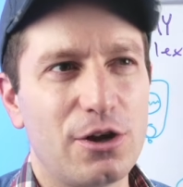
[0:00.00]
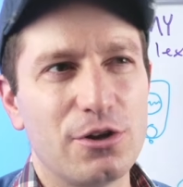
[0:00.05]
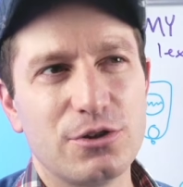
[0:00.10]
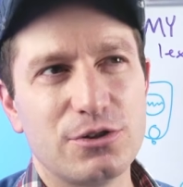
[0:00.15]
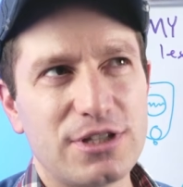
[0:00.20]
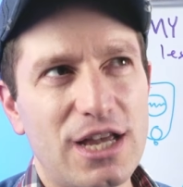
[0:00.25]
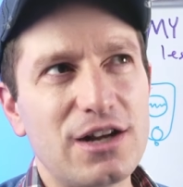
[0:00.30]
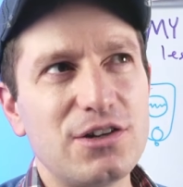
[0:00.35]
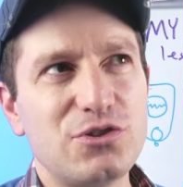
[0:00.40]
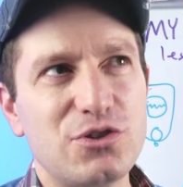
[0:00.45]

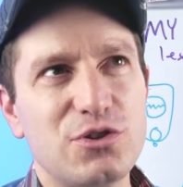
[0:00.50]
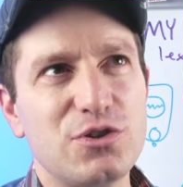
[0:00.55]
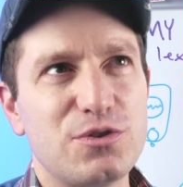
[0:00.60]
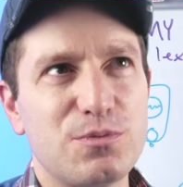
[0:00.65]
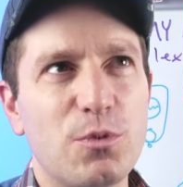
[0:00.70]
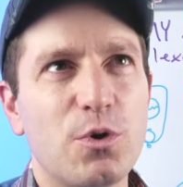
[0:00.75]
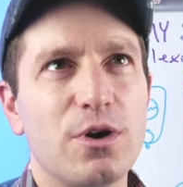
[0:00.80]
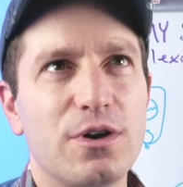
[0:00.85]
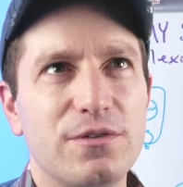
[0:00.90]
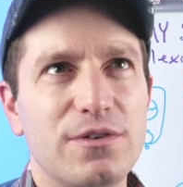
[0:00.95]
although
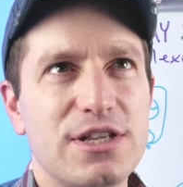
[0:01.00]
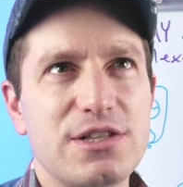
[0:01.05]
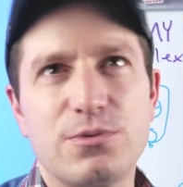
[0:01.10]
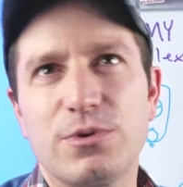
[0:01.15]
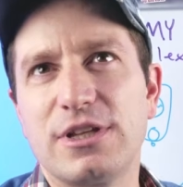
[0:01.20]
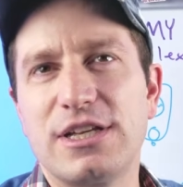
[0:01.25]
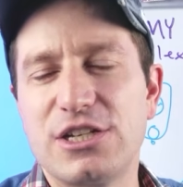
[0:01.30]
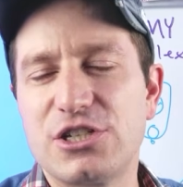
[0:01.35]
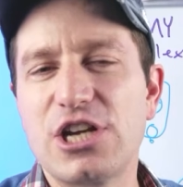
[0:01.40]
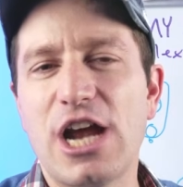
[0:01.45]
tangsuyuk's it's
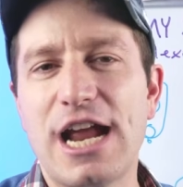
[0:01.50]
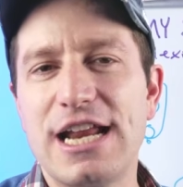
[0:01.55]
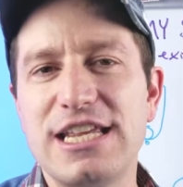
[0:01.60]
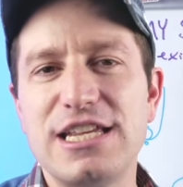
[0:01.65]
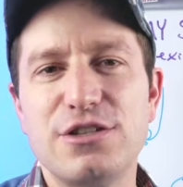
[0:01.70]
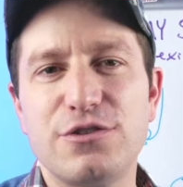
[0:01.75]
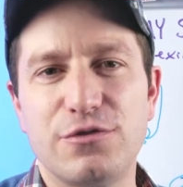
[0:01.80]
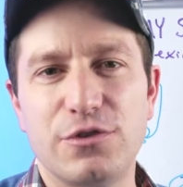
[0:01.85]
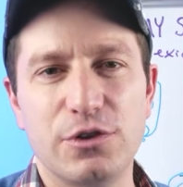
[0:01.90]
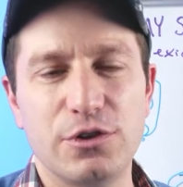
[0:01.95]
really a
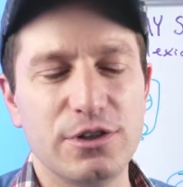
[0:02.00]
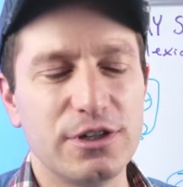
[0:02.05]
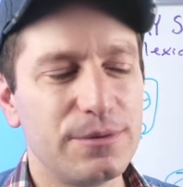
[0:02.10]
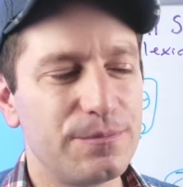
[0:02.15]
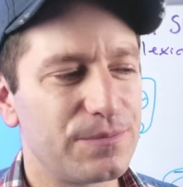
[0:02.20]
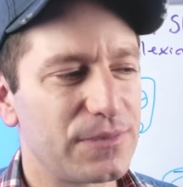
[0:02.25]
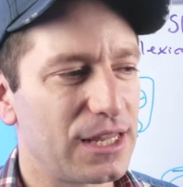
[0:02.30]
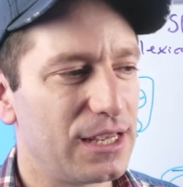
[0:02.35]
Chinese food.